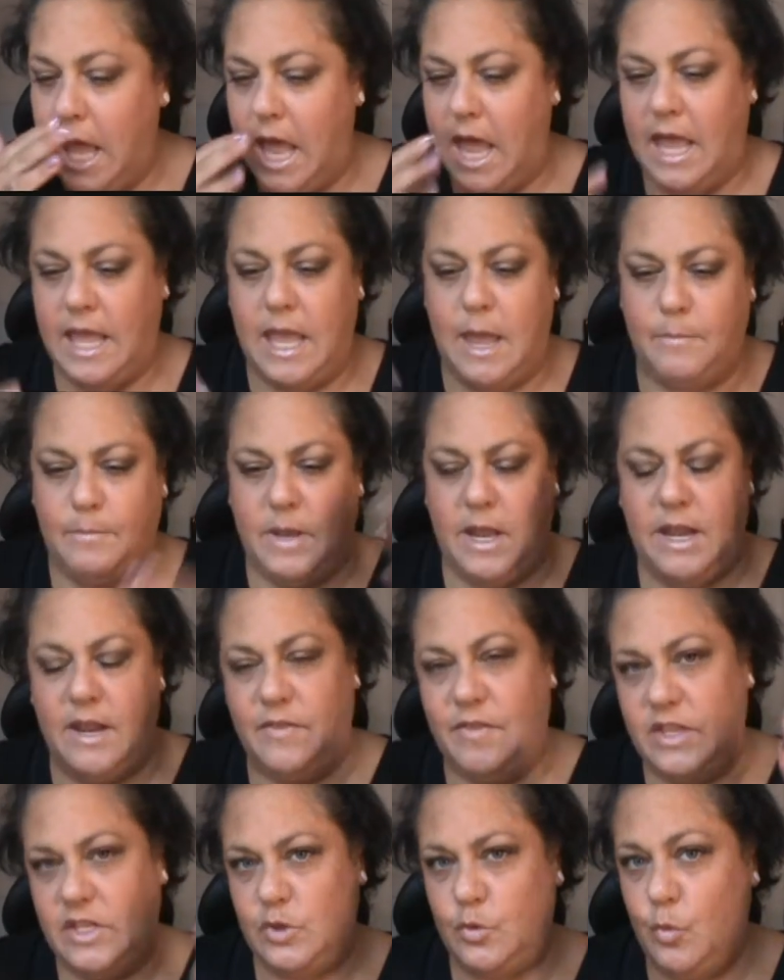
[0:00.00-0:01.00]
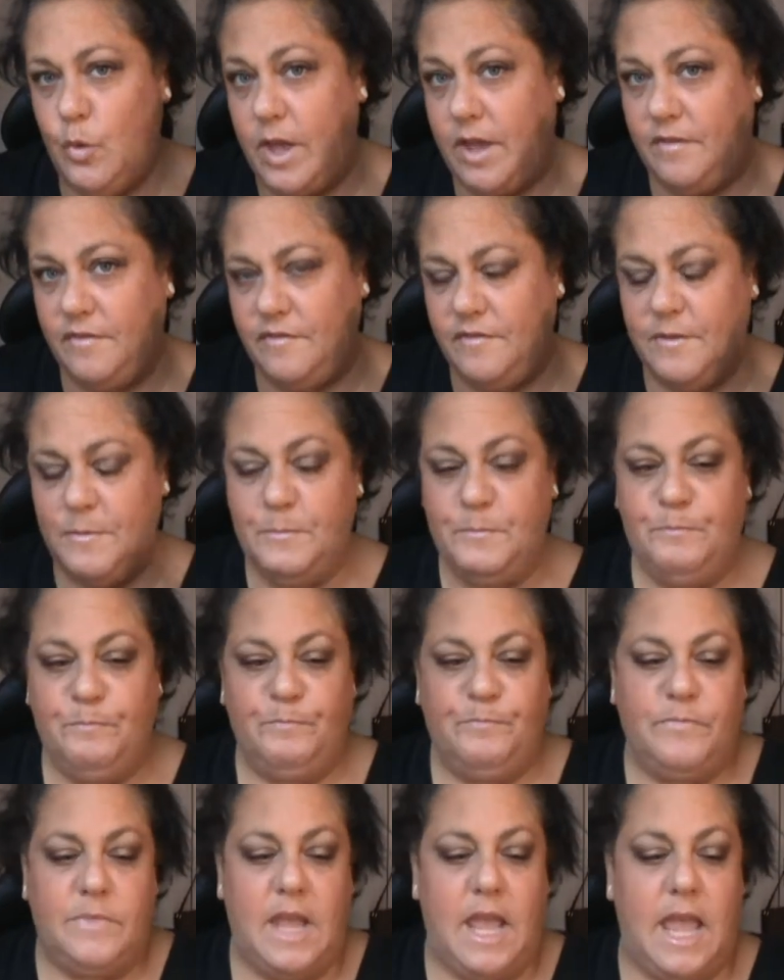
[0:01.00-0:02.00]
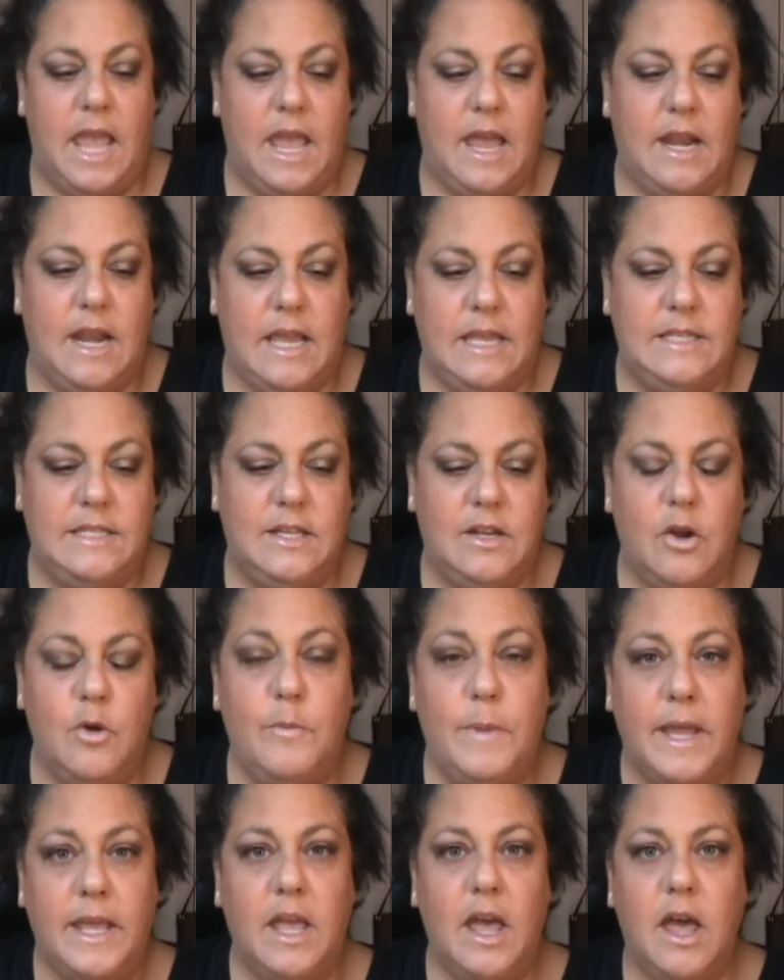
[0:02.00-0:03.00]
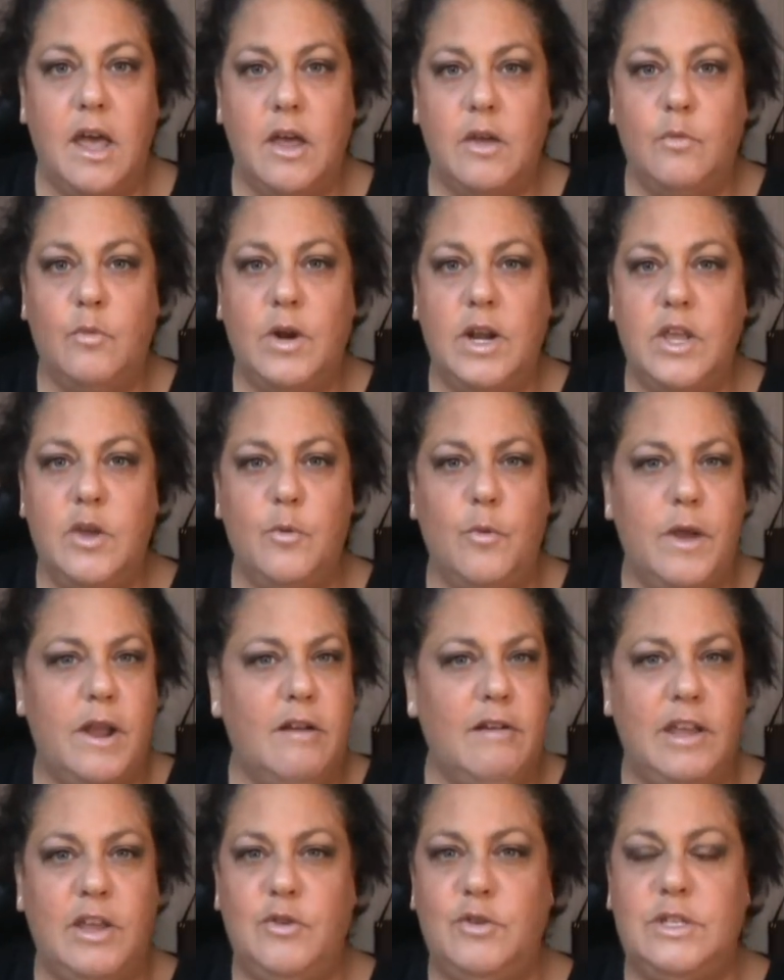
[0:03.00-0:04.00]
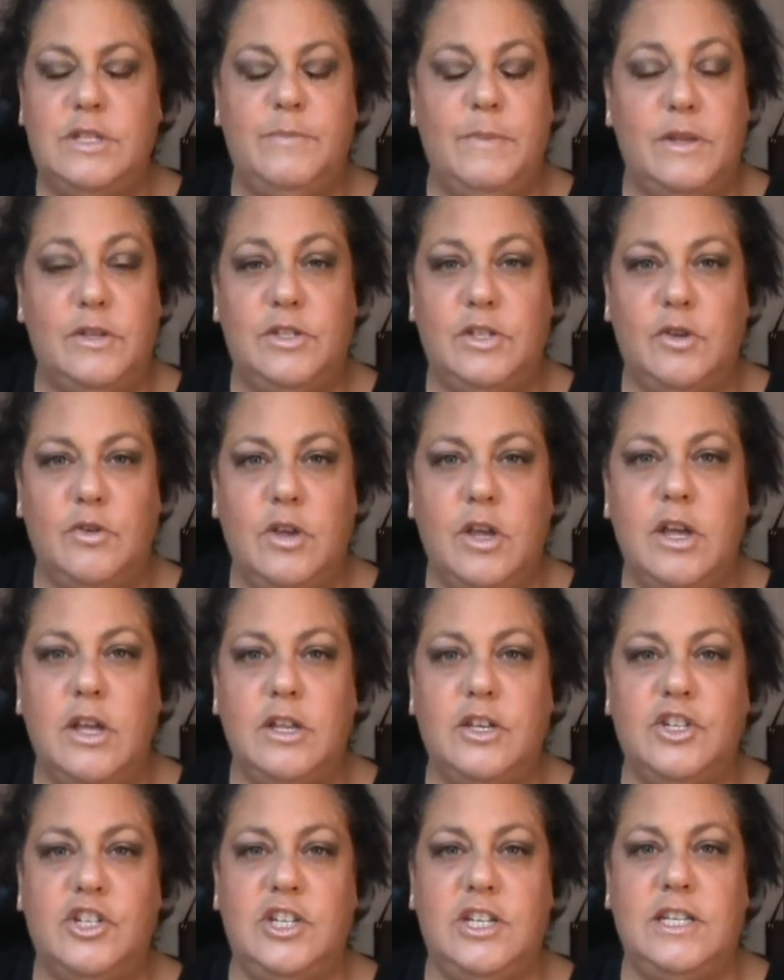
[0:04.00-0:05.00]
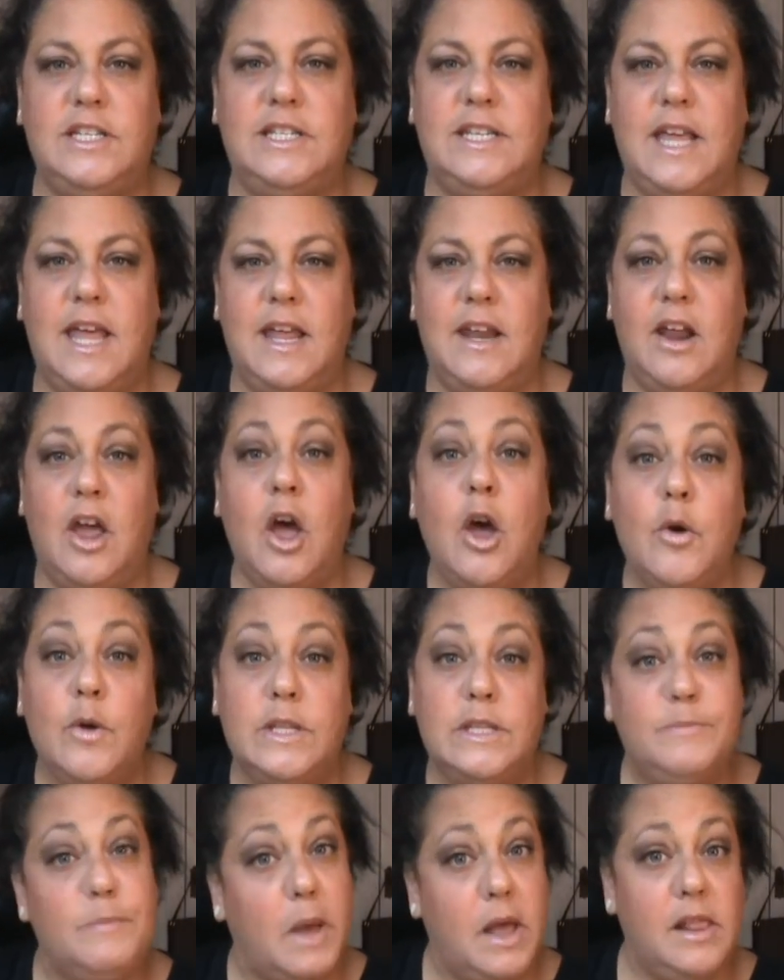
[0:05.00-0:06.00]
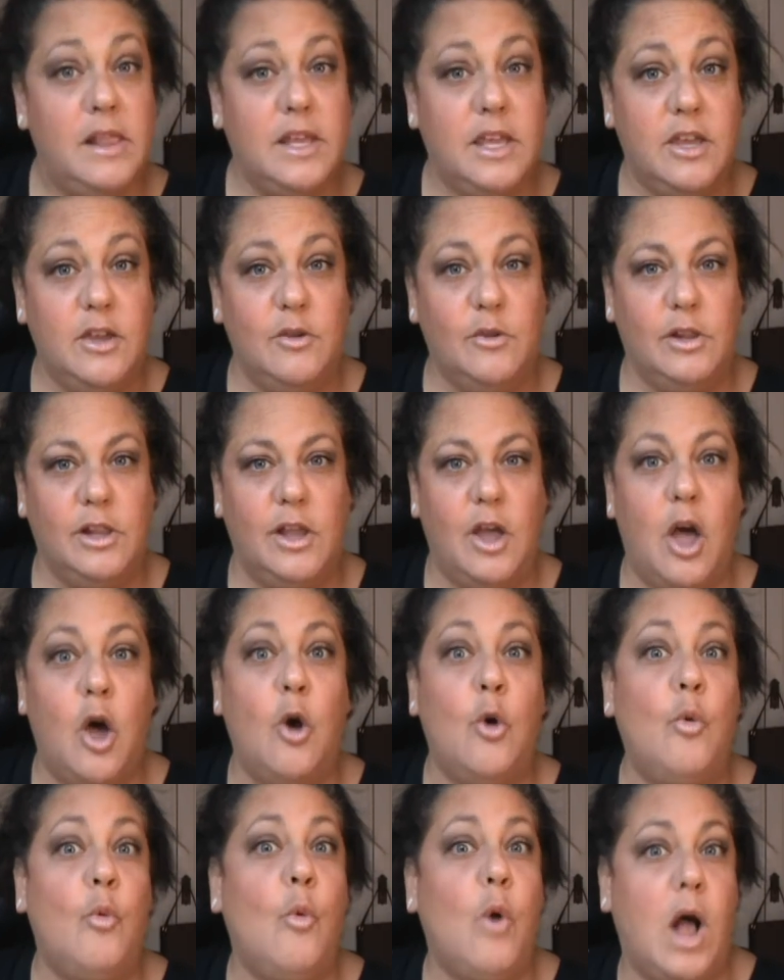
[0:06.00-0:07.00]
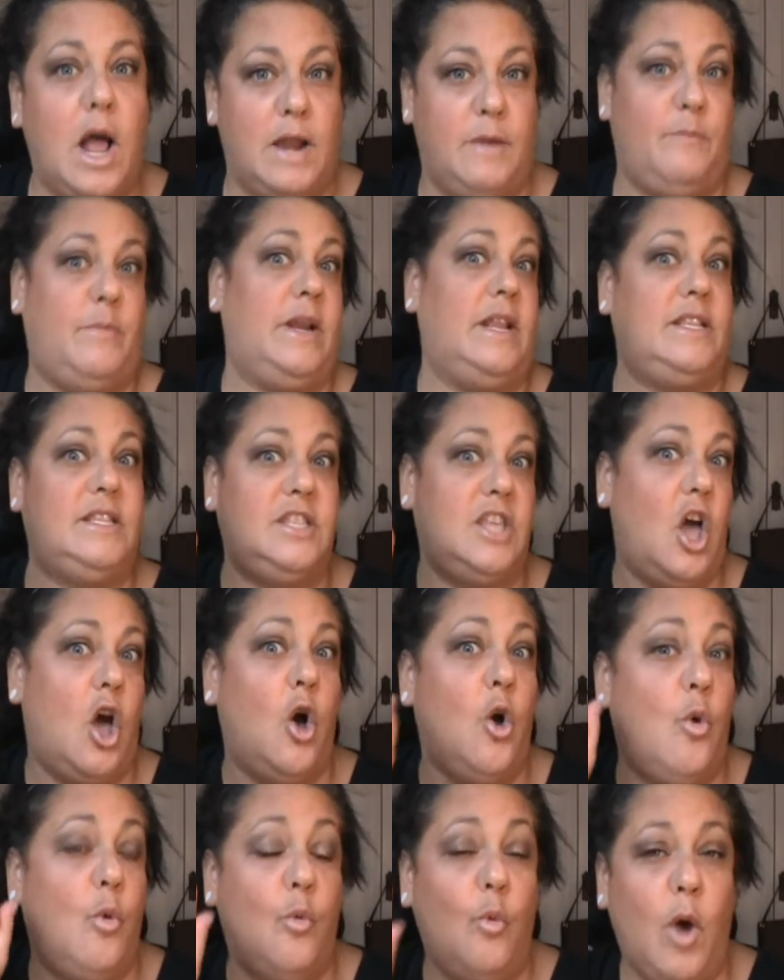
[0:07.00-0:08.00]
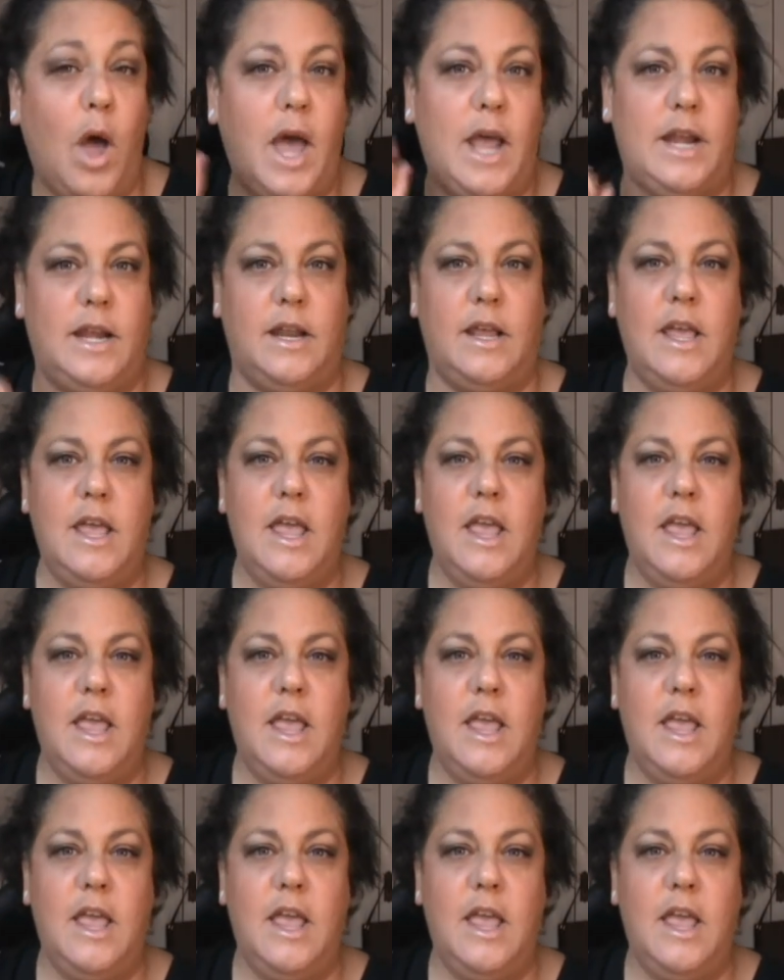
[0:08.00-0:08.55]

I kept getting this whiff. And I said, "Oh my God, what are you wearing? You smell so good." And she said, "Oh, it's Molecule 01, but it's the 01.